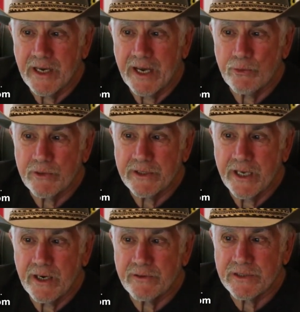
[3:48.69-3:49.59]
I will
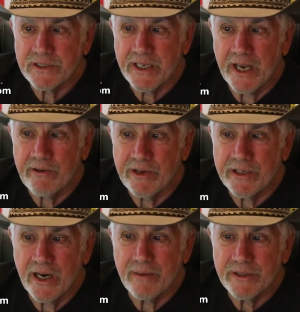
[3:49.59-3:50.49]
tear the scattered
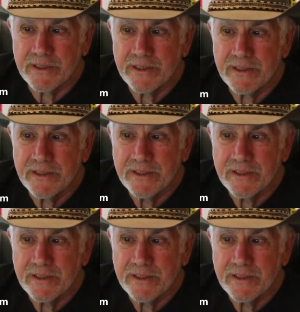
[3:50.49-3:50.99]
garment